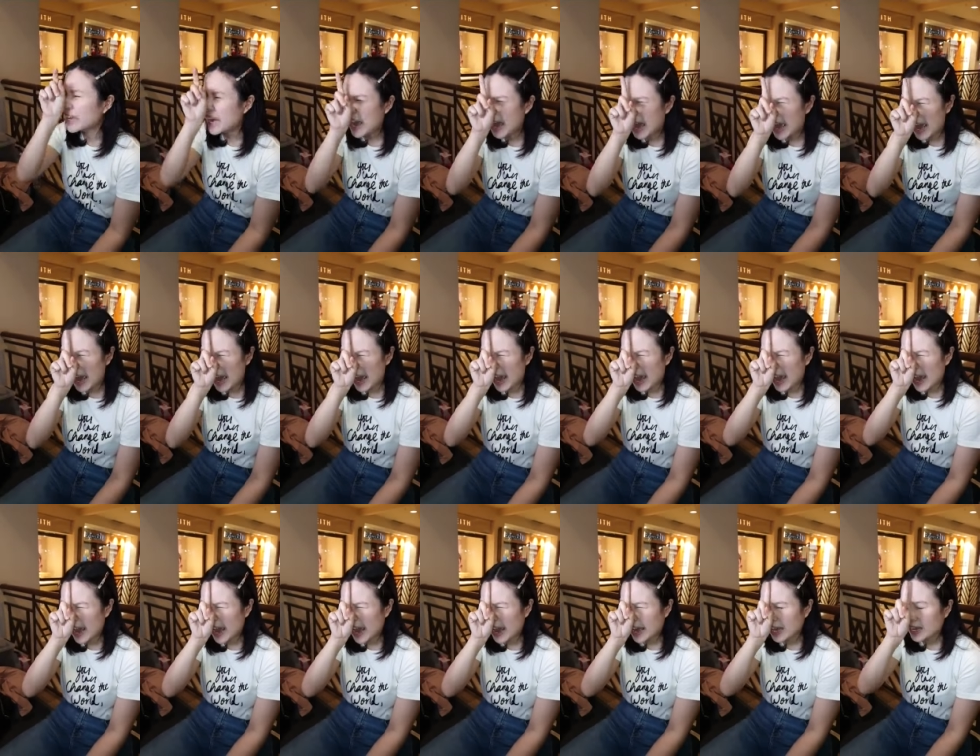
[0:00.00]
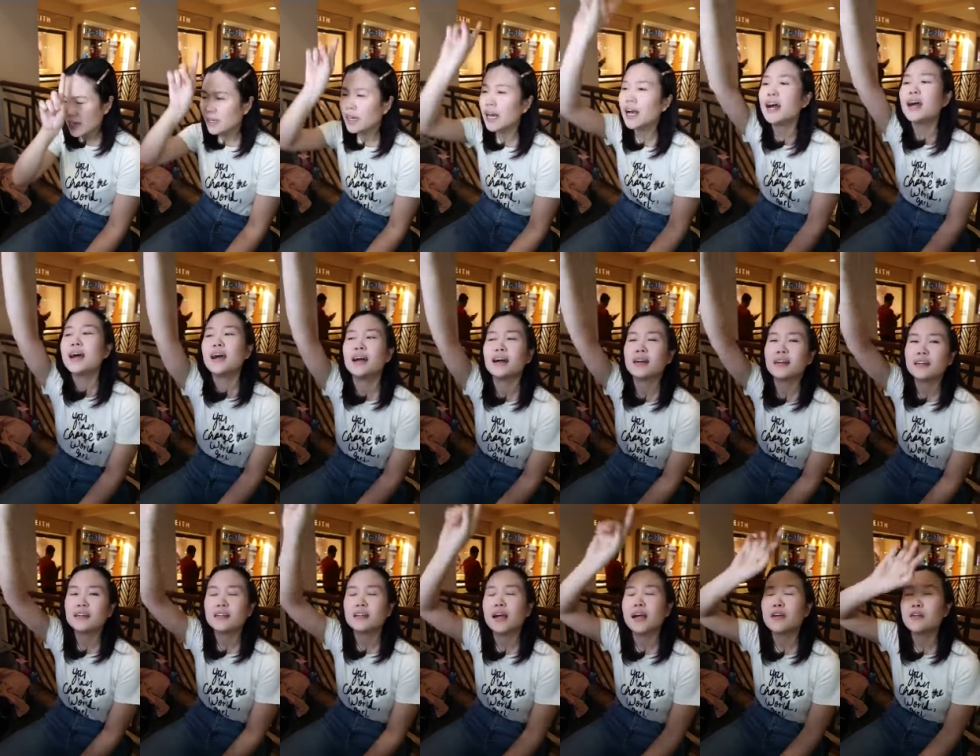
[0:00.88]
Ah. ah,
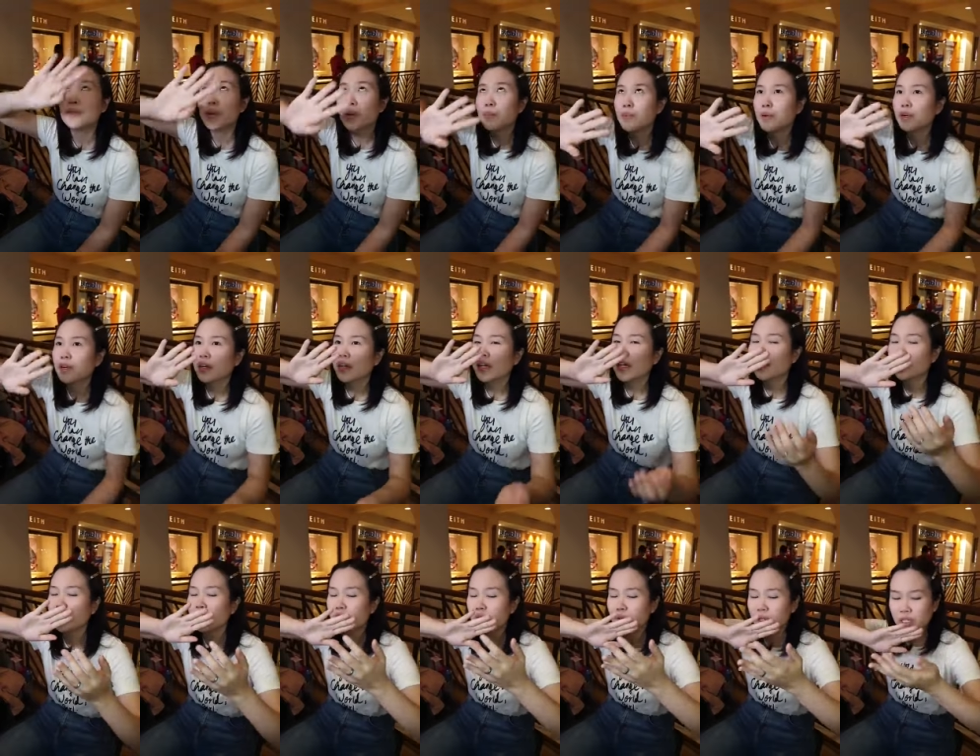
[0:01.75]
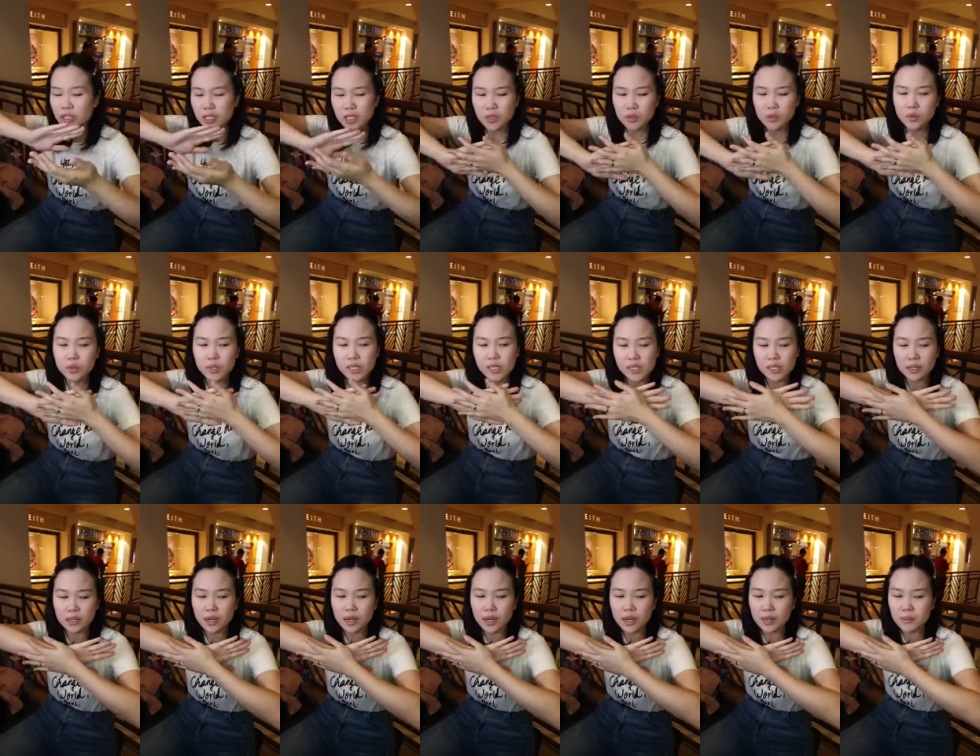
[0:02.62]
I remember. It, you can use
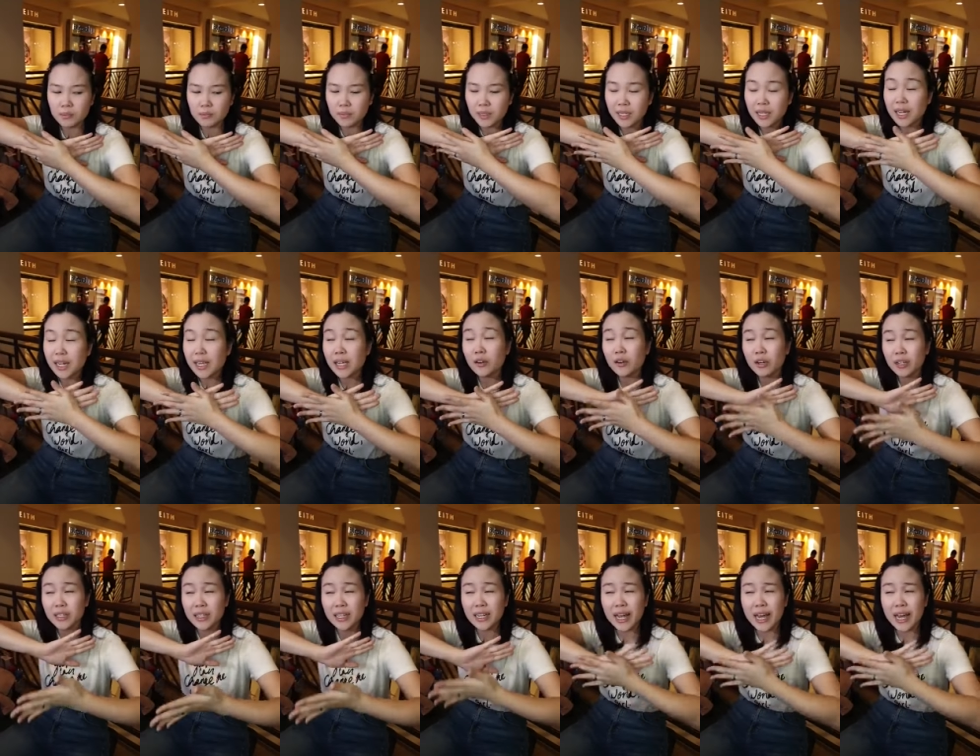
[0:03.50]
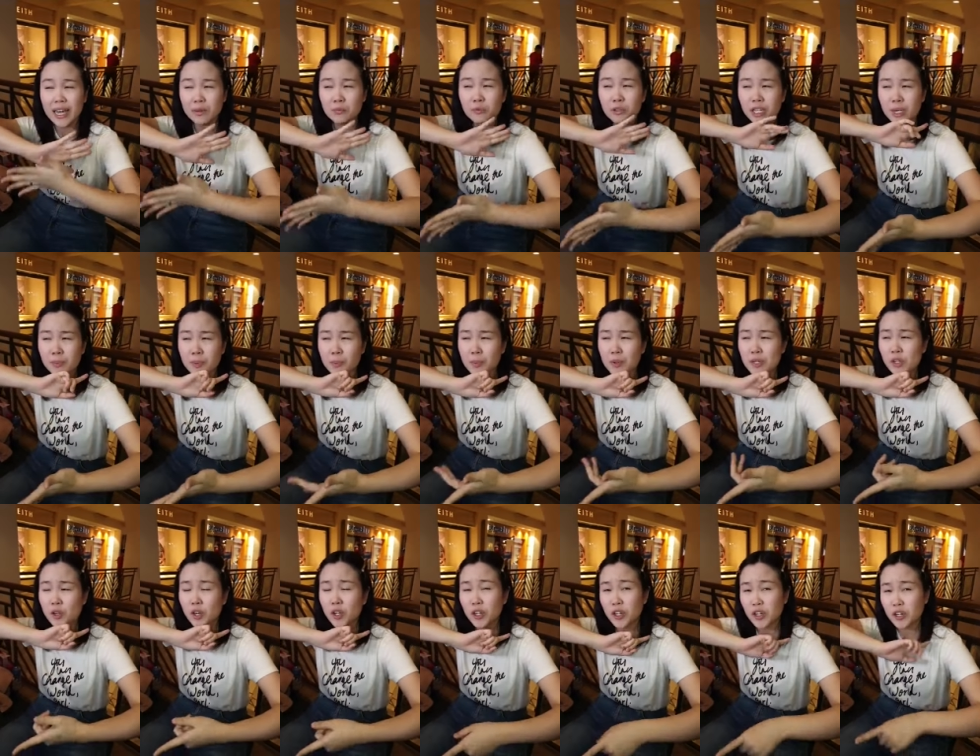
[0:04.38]
um, Glee or Delight
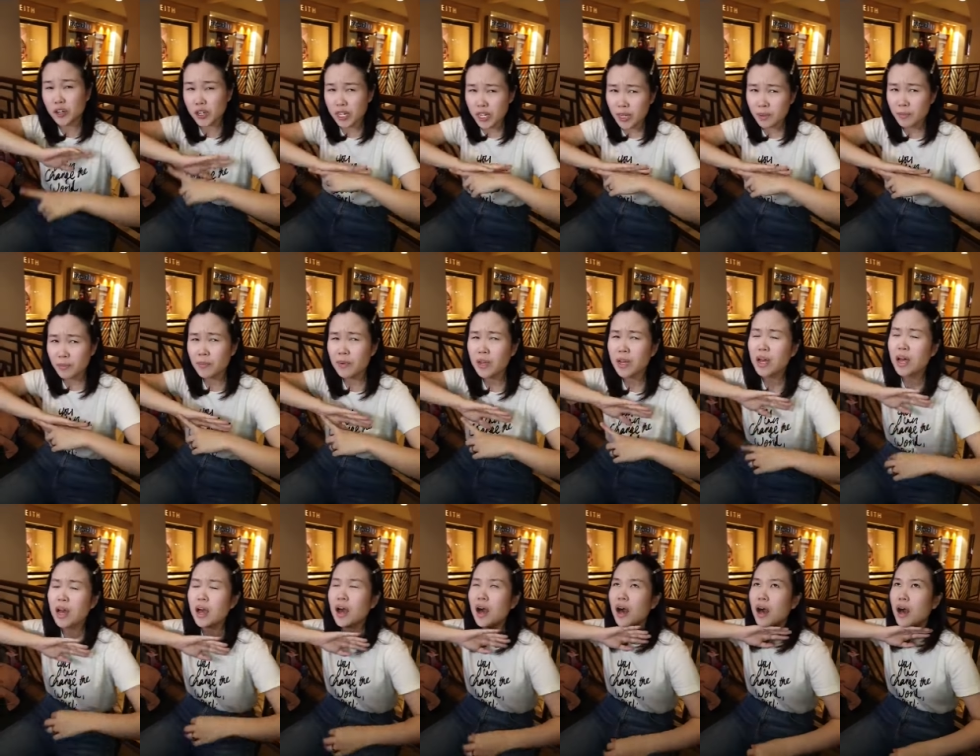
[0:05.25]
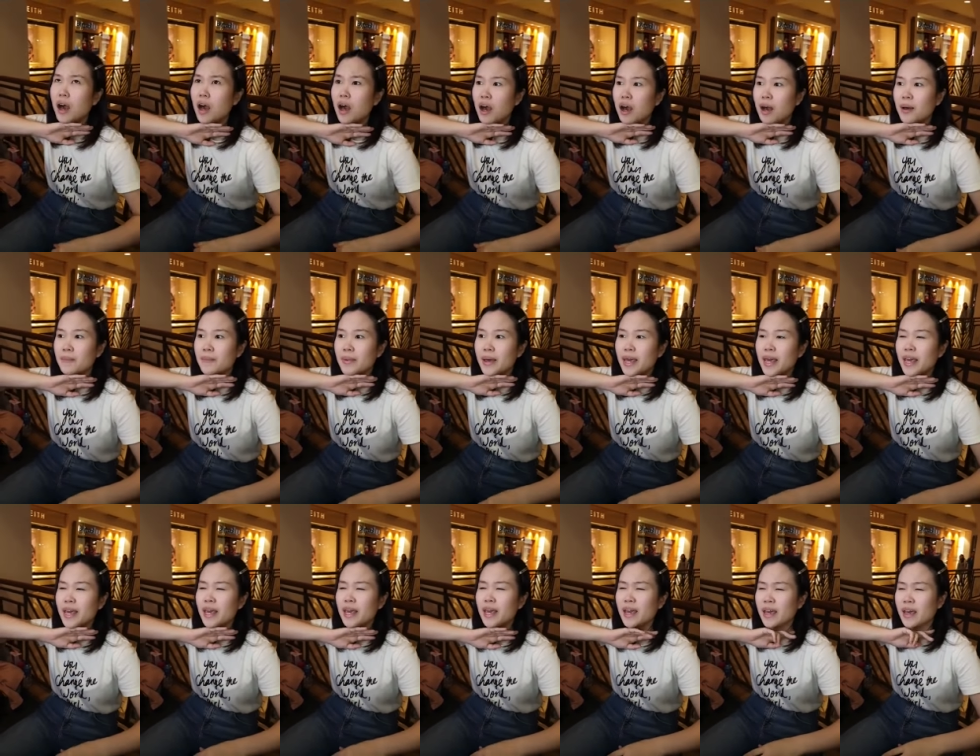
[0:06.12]
multi-purpose color cream, um,
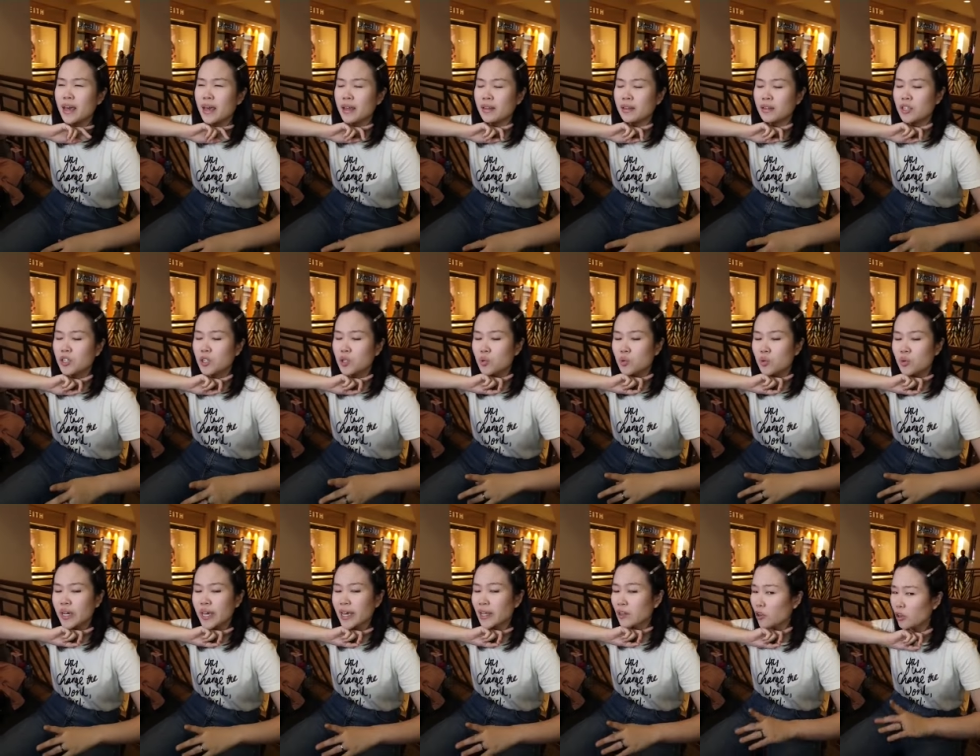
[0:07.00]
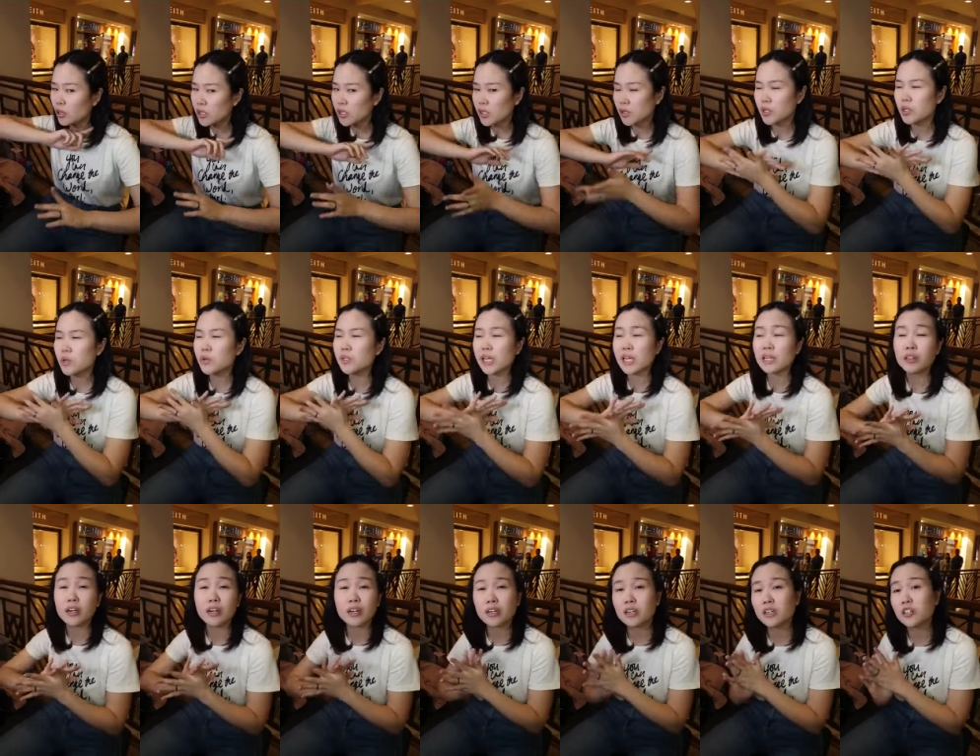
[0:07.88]
and you can also use
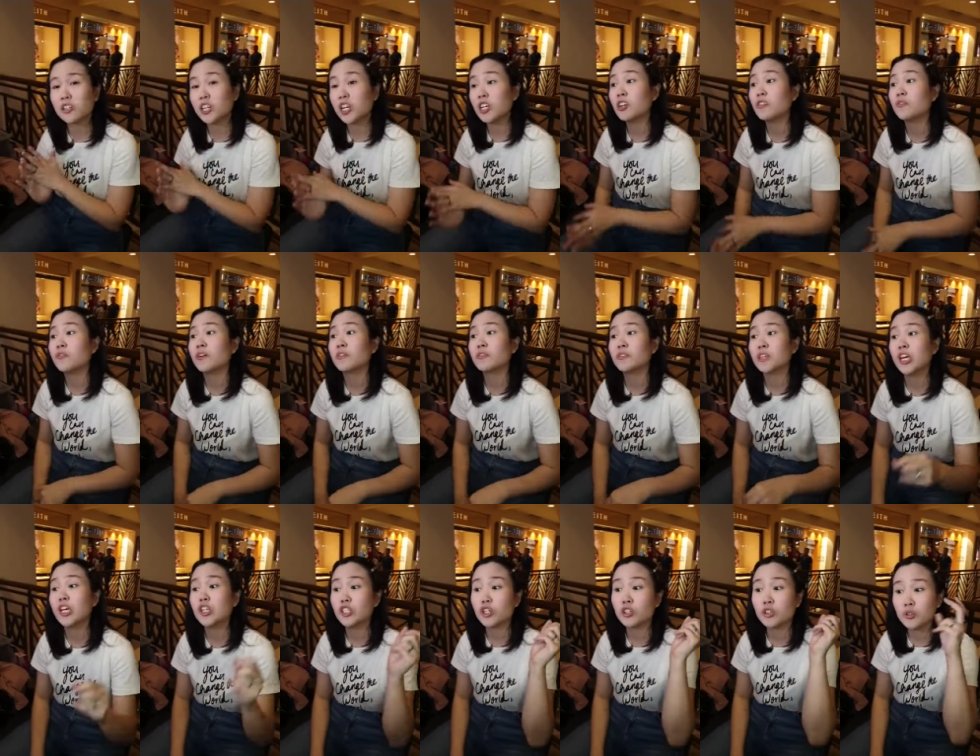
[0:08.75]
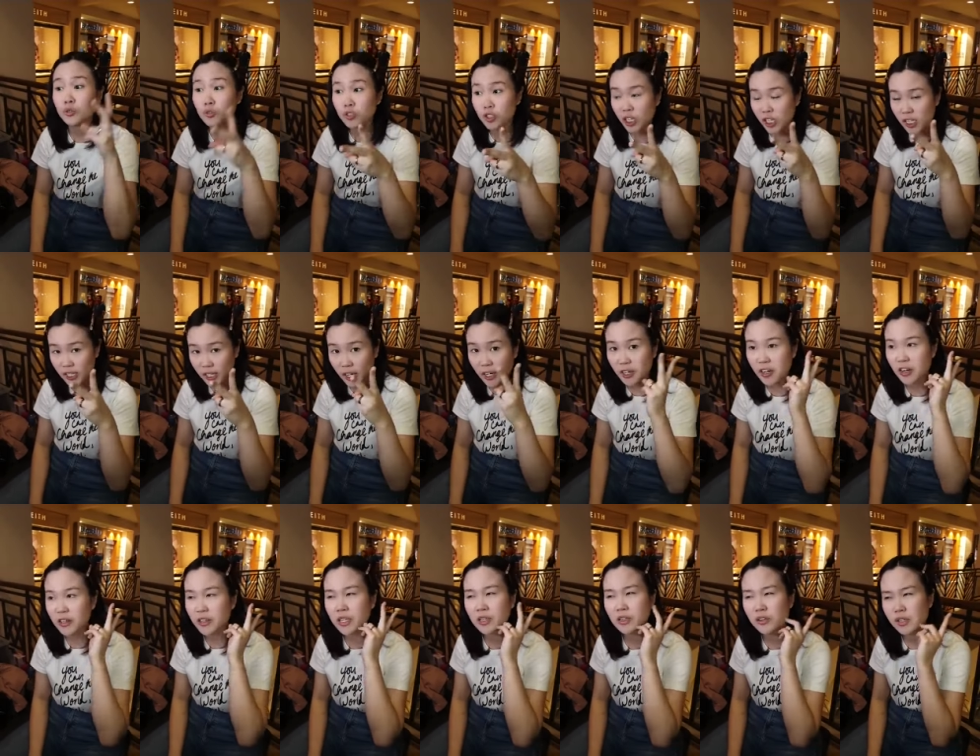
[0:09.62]
a darker shade of foundation, two shades
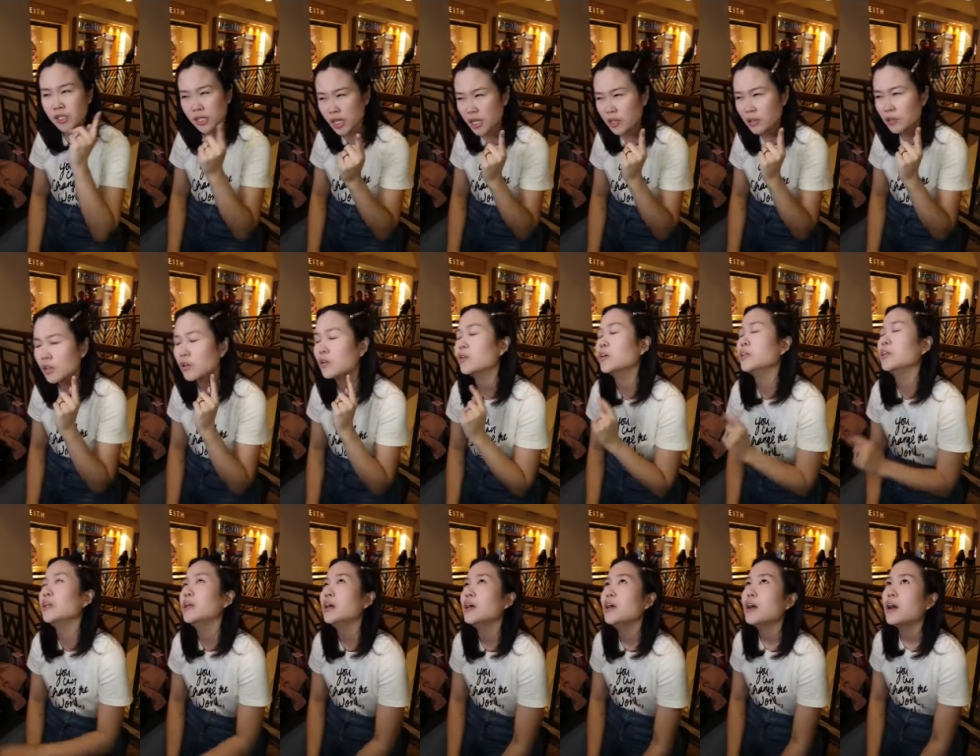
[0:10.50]
darker than your skin tone,